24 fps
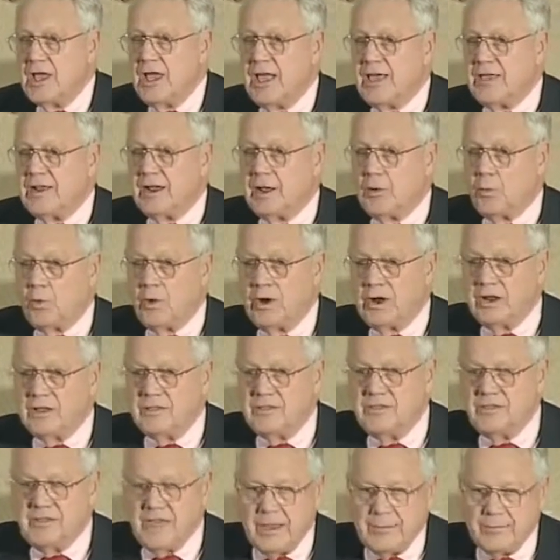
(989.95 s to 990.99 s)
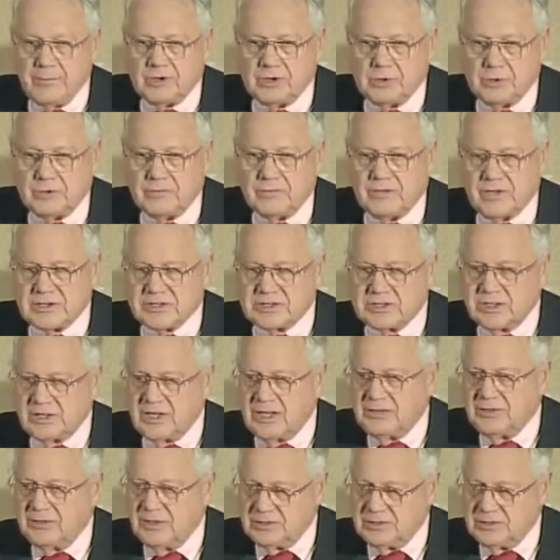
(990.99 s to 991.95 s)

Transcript: and I wanted them to investigate